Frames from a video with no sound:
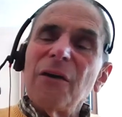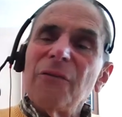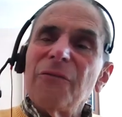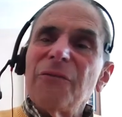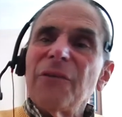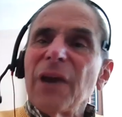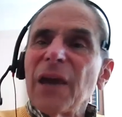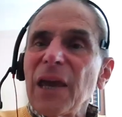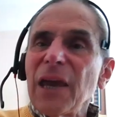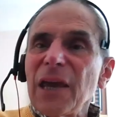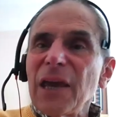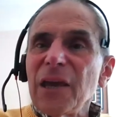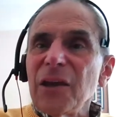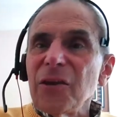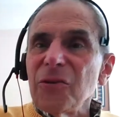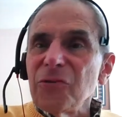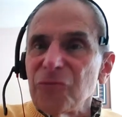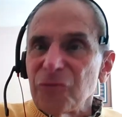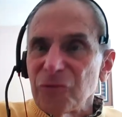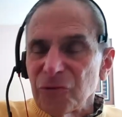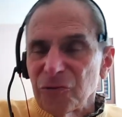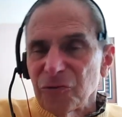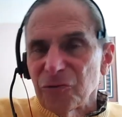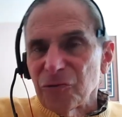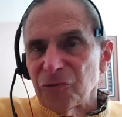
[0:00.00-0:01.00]
of
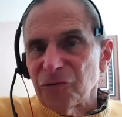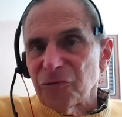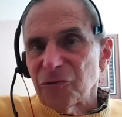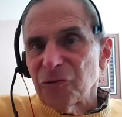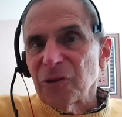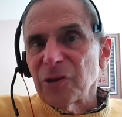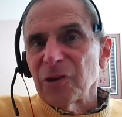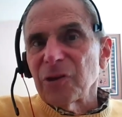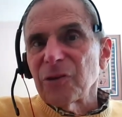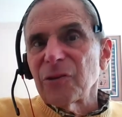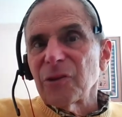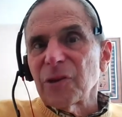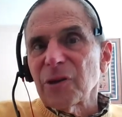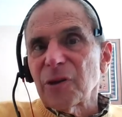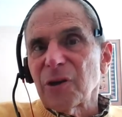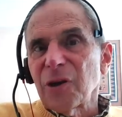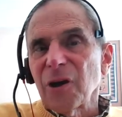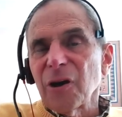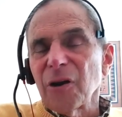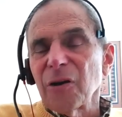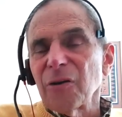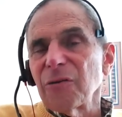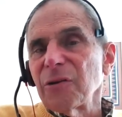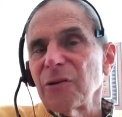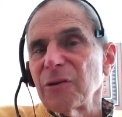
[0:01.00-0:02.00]
agency, the
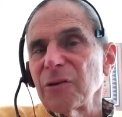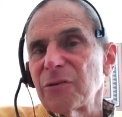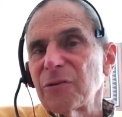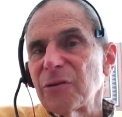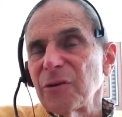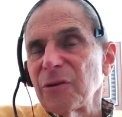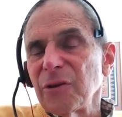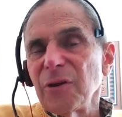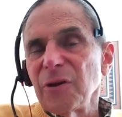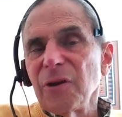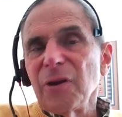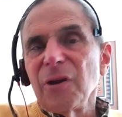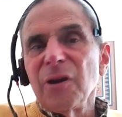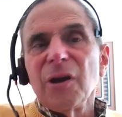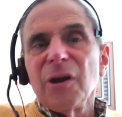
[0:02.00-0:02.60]
current